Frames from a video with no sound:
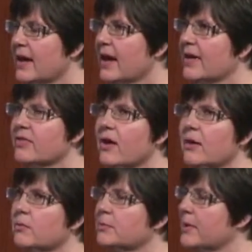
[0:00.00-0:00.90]
I
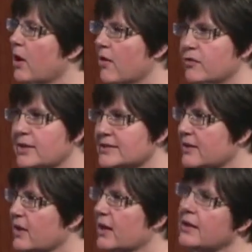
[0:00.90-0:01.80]
thought would be awful, because I
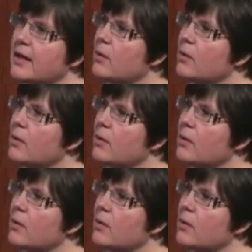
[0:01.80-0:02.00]
thought,